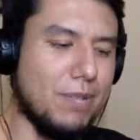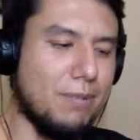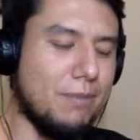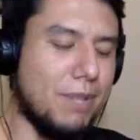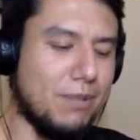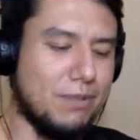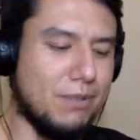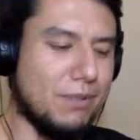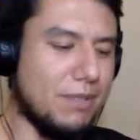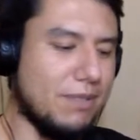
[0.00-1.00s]
mail
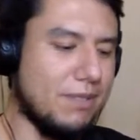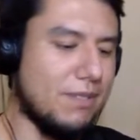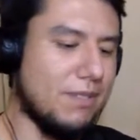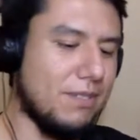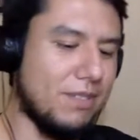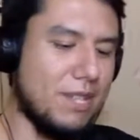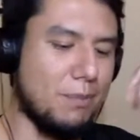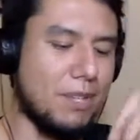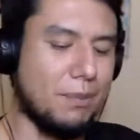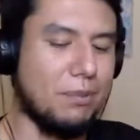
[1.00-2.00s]
service? Shouldn't that
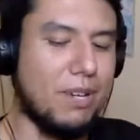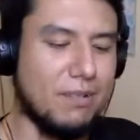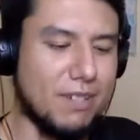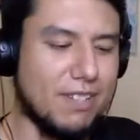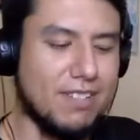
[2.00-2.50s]
be like private?